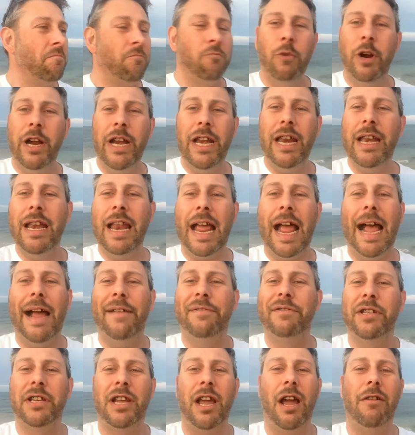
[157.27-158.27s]
We didn't
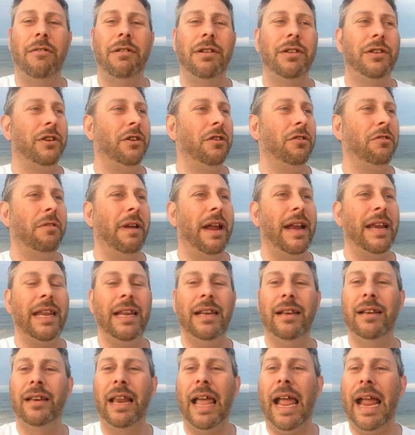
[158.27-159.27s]
have to go and do
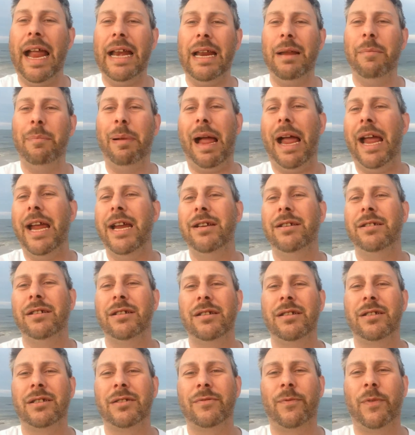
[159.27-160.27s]
any landing
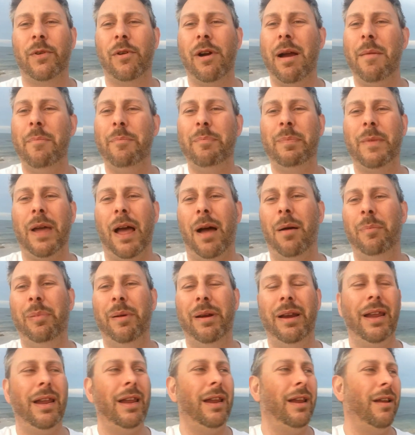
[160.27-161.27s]
pages for our
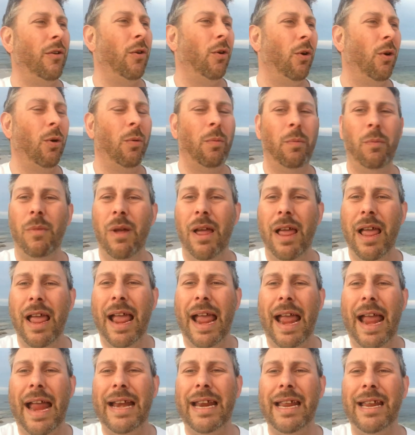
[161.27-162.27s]
company or
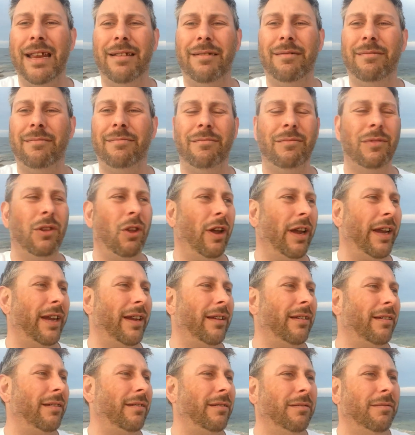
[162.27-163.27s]
any, like,
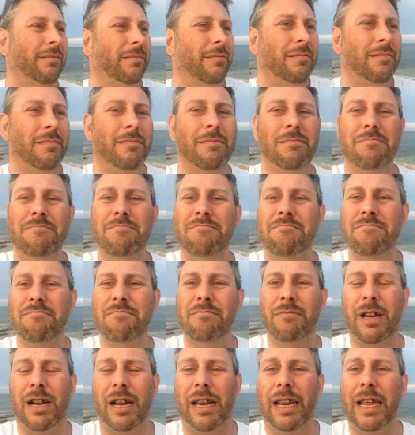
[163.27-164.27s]

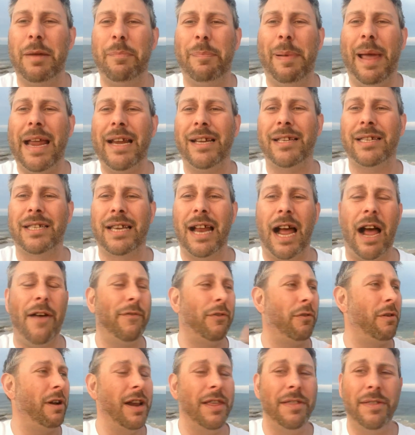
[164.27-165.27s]
ClickBank
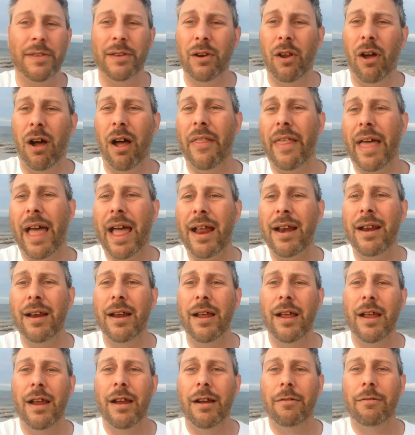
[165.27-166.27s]
stuff or anything like that,
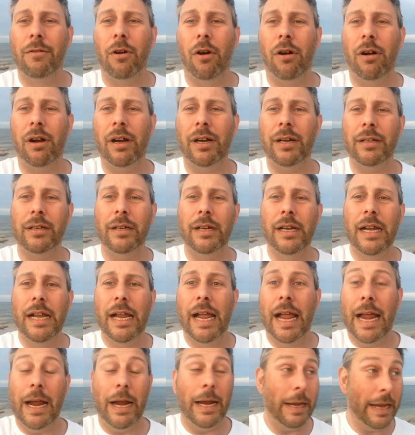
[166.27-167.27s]
right?
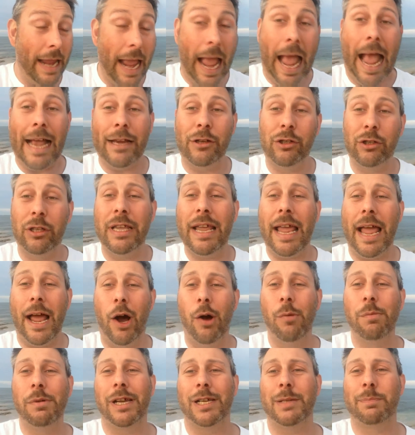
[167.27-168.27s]
He actually
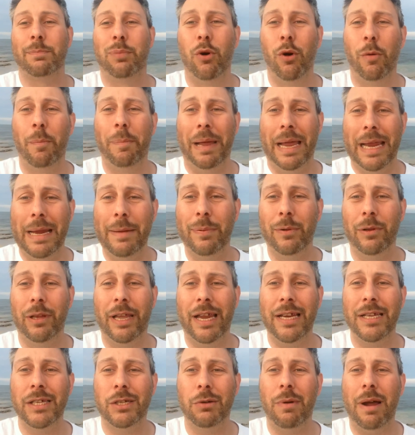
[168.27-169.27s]
helped us put people
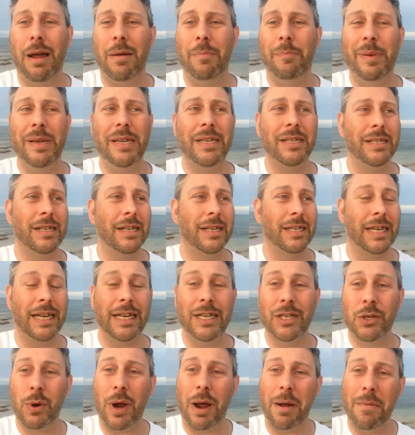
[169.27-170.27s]
into our business,
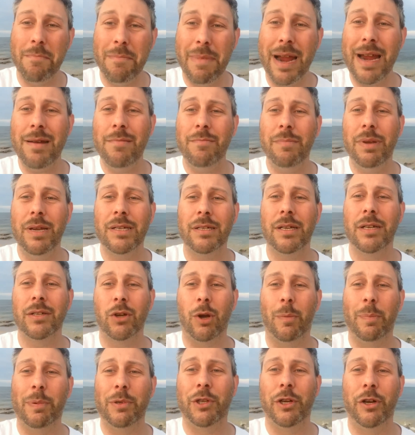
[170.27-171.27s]
into our main
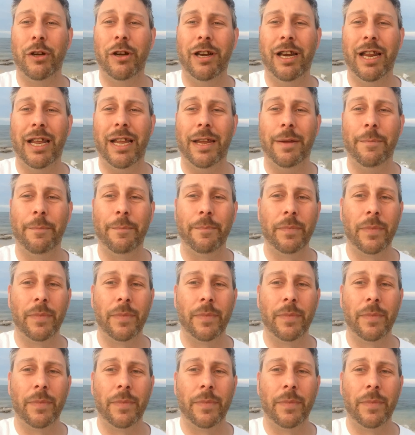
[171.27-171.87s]
business opportunity.